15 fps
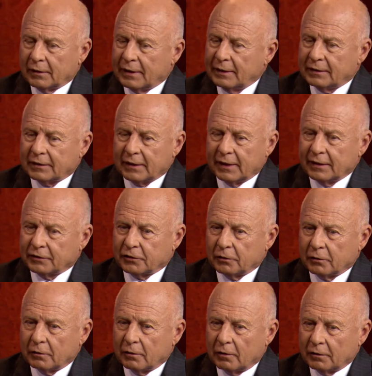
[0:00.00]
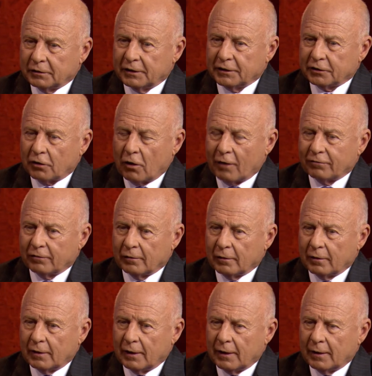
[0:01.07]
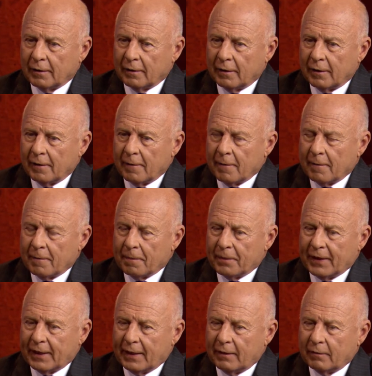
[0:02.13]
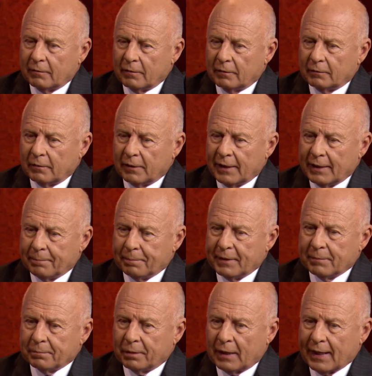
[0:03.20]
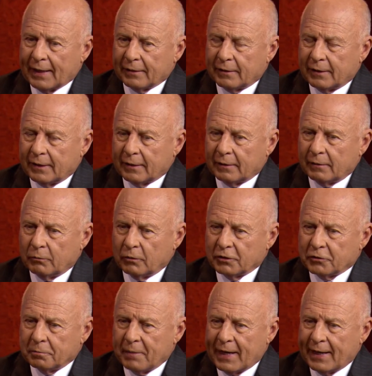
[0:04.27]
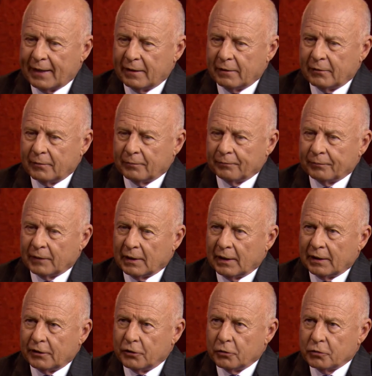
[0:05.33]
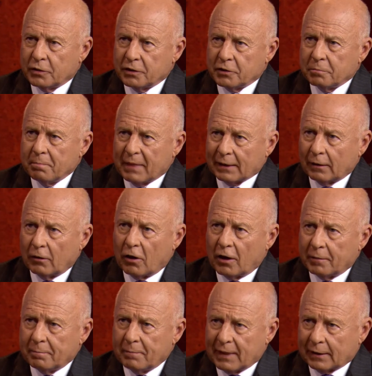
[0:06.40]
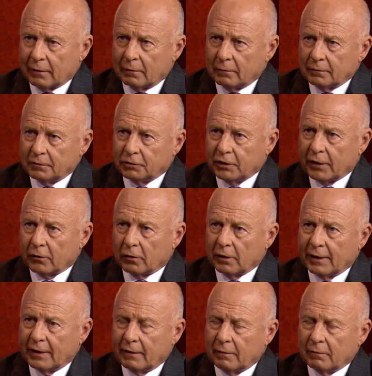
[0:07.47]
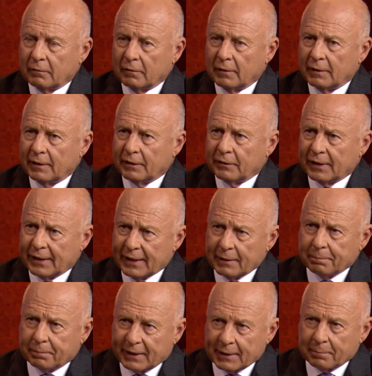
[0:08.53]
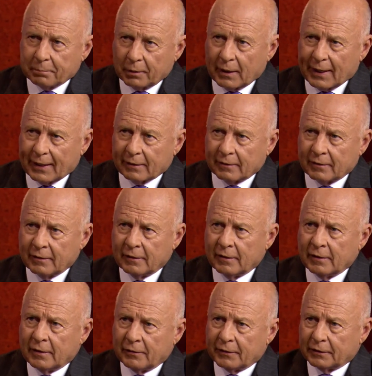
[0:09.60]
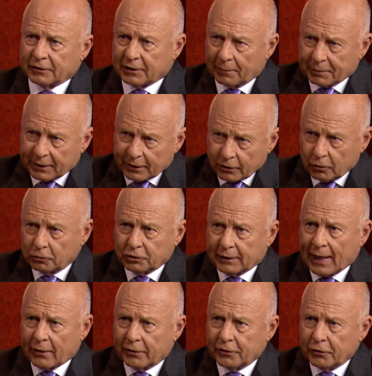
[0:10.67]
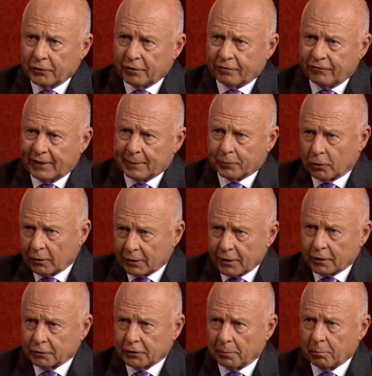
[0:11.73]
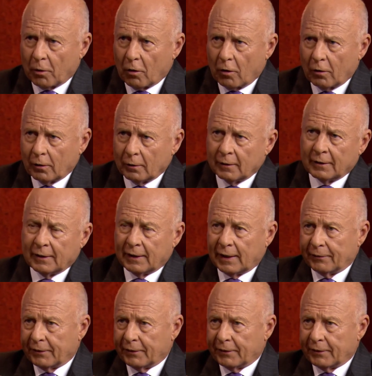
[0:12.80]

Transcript: These things are, are just awful. The hip implant that was made uses metal on metal. Generally, in the hip implant, there's something that goes down into the femur, and there's a ball, yeah.